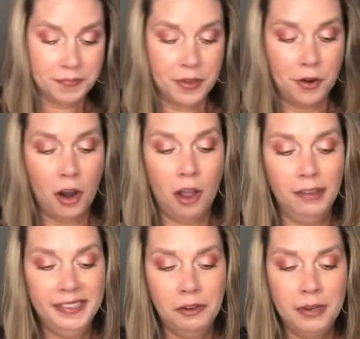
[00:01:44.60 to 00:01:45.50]
You're
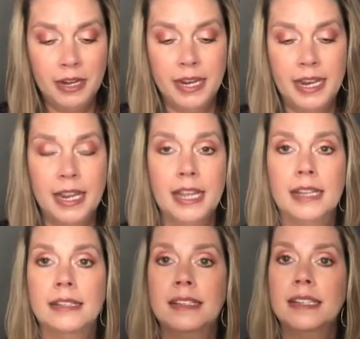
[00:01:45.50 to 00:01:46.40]
also going to
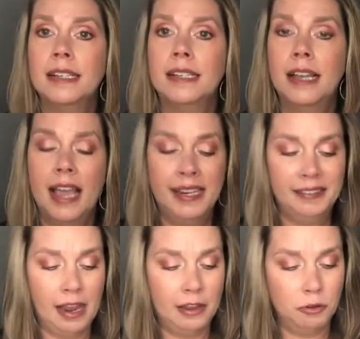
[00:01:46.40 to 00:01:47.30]
get a
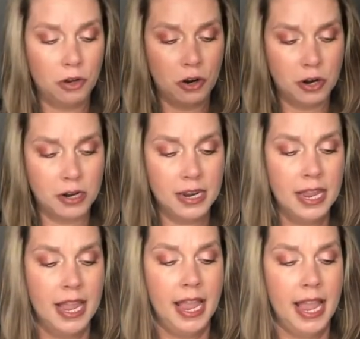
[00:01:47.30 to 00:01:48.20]
style card.
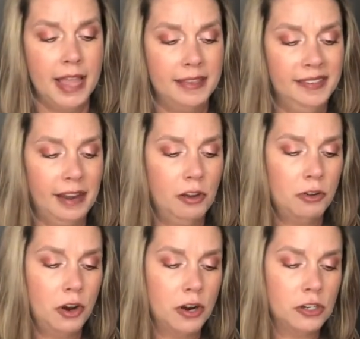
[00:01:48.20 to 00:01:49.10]
And the style
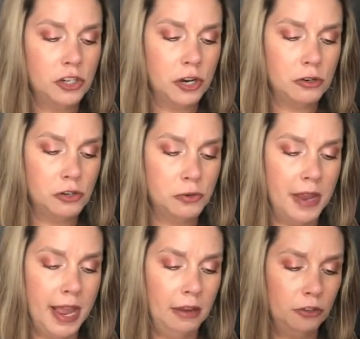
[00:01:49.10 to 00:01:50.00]
card shows you
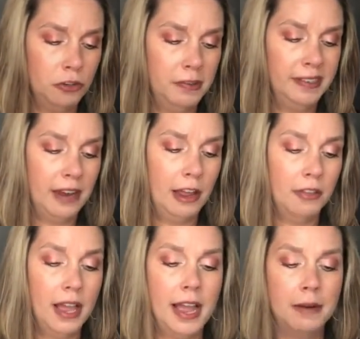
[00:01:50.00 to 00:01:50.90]
how to style
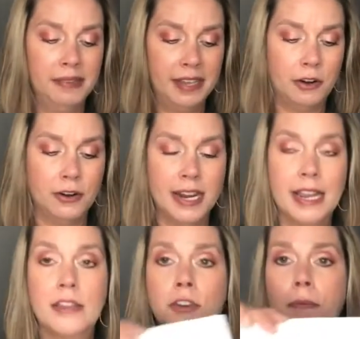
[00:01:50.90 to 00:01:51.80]
the items that are
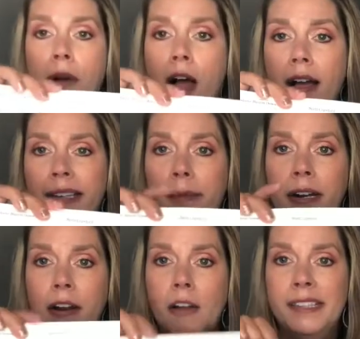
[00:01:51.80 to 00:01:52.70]
in your box, but
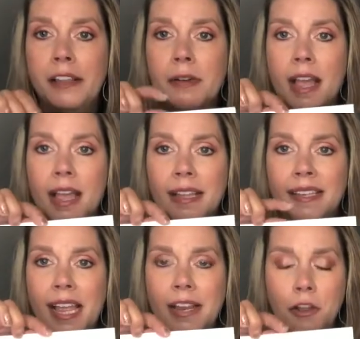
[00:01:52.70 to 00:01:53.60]
it also has
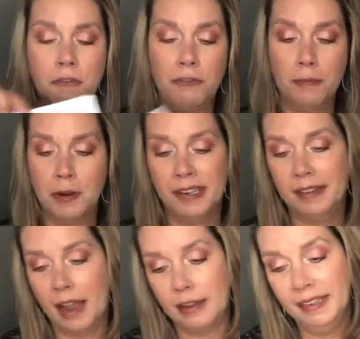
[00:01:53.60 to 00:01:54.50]
a note from your
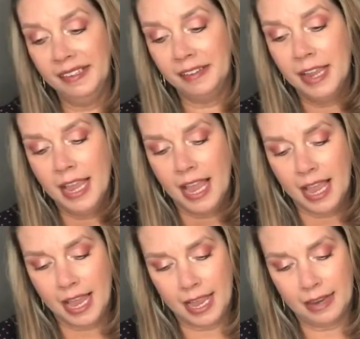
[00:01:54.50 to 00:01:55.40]
stylist.
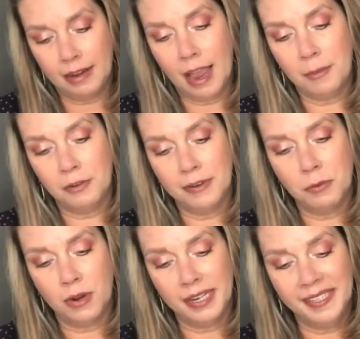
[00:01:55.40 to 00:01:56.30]
And I'm going to read
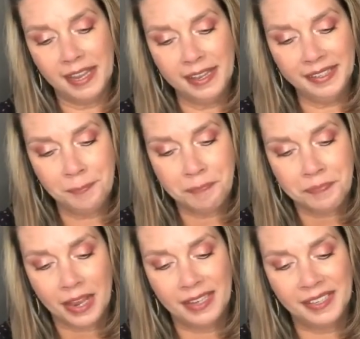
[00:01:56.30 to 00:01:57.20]
what it says.
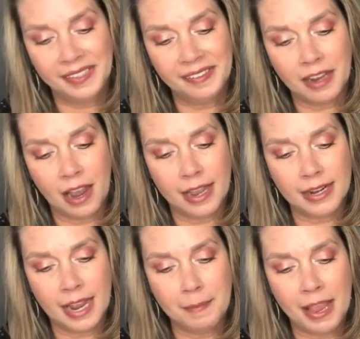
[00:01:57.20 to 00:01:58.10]
It says, "Scott,
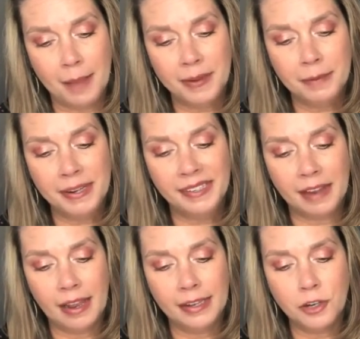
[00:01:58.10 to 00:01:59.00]
I'm happy to be
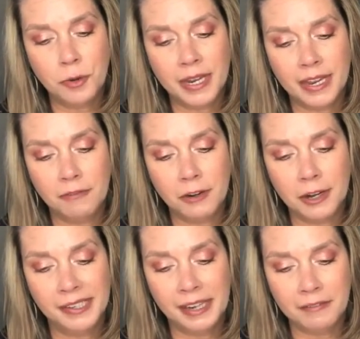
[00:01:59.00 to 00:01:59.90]
styling you again for
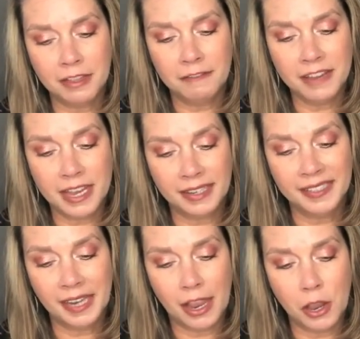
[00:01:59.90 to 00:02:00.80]
your 7th
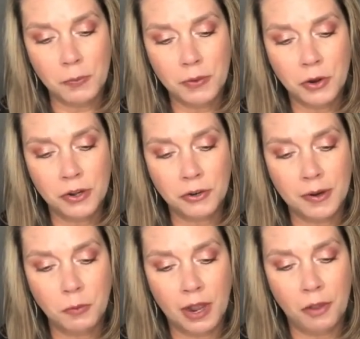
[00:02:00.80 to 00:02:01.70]
fix. I hope you are
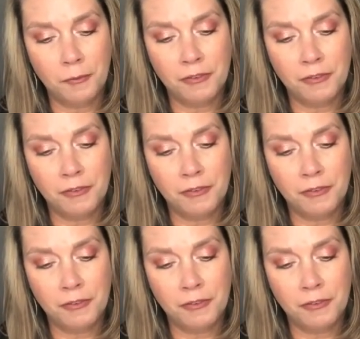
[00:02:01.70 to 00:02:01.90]
doing well.